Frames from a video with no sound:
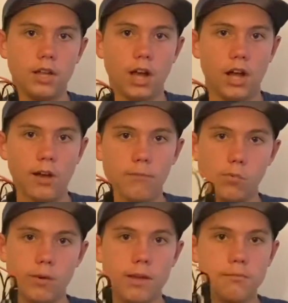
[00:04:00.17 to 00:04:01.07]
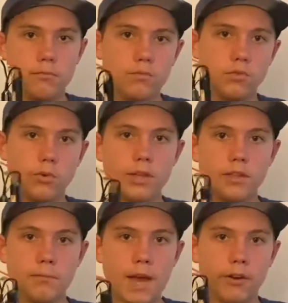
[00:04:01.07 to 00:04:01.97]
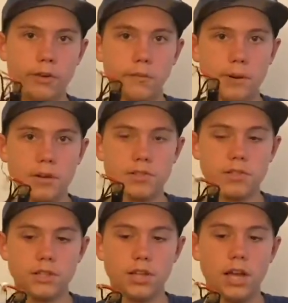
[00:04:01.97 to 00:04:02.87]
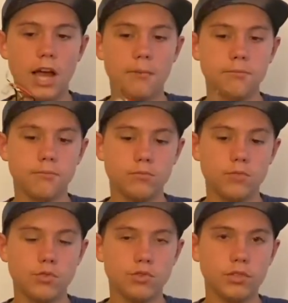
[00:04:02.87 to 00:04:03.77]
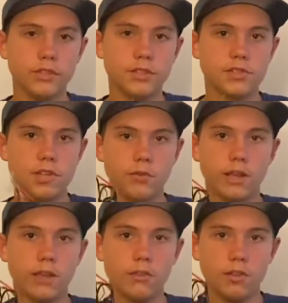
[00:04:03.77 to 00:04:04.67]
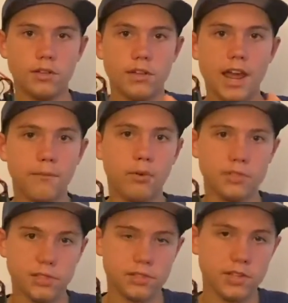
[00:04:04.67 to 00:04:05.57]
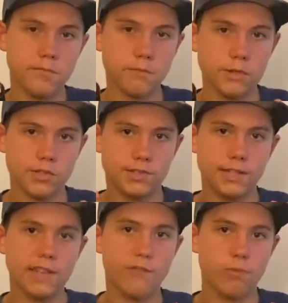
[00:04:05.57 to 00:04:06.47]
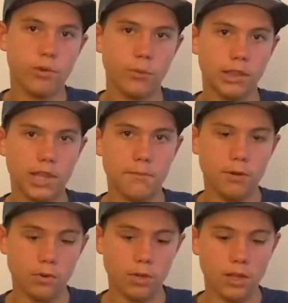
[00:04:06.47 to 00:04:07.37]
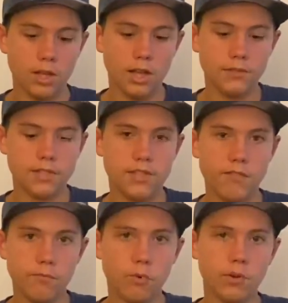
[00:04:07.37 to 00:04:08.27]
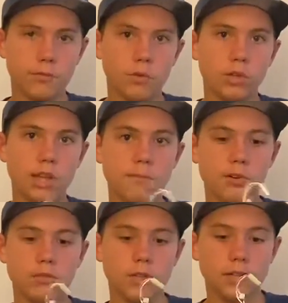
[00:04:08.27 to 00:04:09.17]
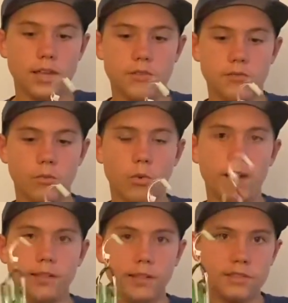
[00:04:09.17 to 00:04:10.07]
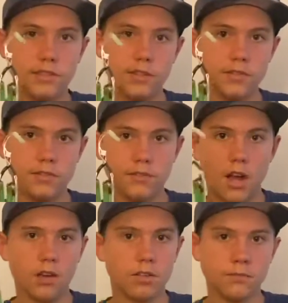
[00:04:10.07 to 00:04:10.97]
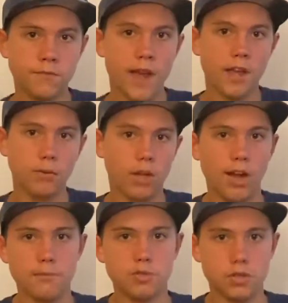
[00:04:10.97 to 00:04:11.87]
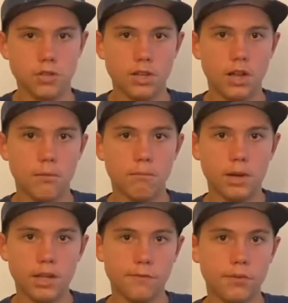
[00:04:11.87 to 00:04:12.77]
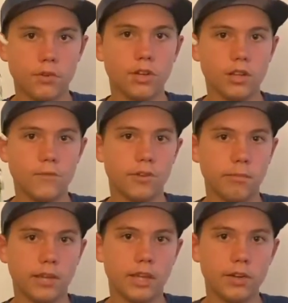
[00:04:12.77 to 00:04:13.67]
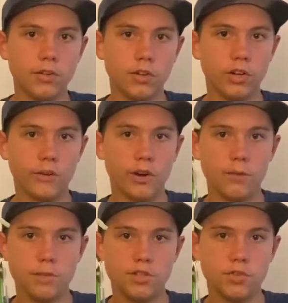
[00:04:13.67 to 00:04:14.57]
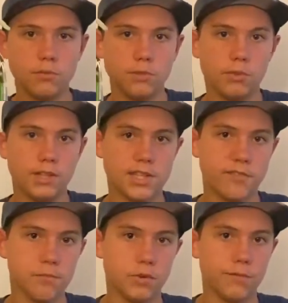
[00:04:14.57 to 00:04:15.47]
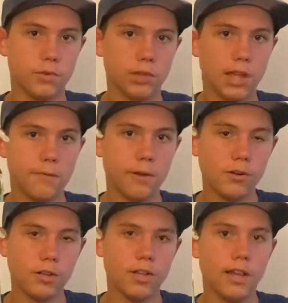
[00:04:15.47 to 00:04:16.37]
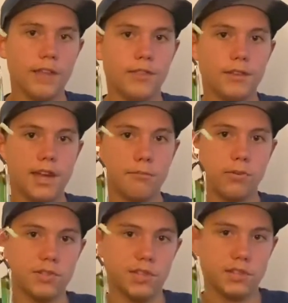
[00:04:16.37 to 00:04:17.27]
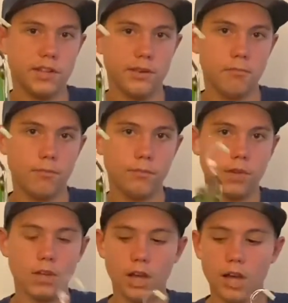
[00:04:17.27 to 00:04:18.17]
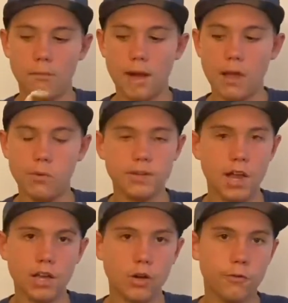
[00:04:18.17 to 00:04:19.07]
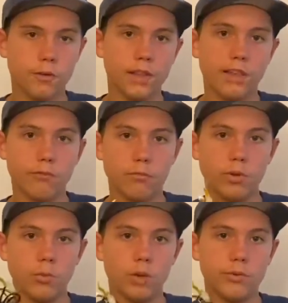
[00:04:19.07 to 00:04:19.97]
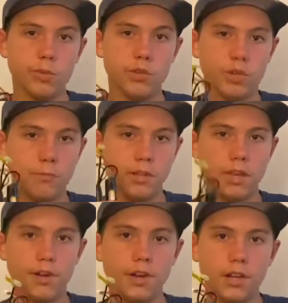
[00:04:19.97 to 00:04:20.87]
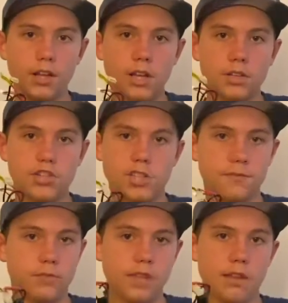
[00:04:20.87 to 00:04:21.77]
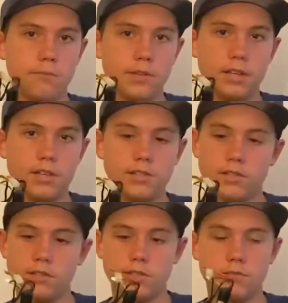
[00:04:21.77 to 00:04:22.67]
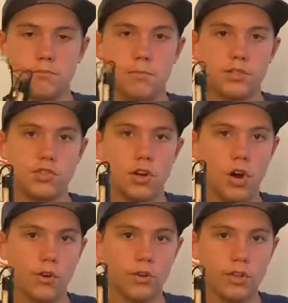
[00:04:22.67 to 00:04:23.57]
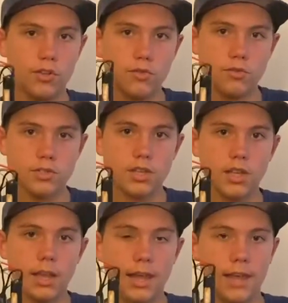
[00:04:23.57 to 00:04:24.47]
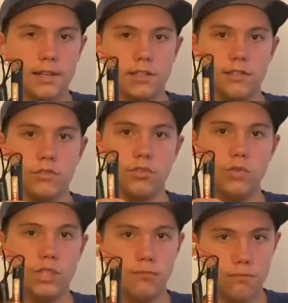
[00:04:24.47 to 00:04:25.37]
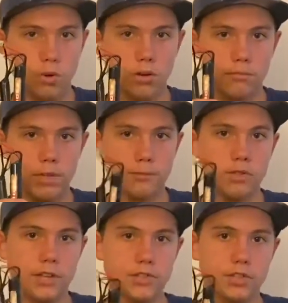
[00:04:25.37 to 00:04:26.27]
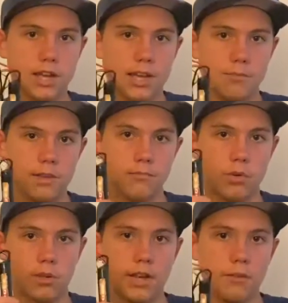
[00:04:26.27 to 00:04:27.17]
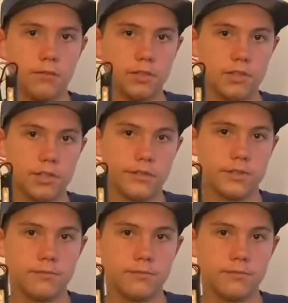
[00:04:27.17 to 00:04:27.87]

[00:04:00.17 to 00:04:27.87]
When I'm doing the battery comparison, I'm usually considering the 9.6 NiMh versus the 11.1 LiPo. The 7.4 LiPo is widely considered not a valuable option, but if you're a beginner, you're gonna want to be choosing between the 7.4 LiPo and the 9.6 NiMh. I would not go for the 11.1 when you're a beginner, just for that because it's much harder to use and you need more preparation time and more carefulness of it.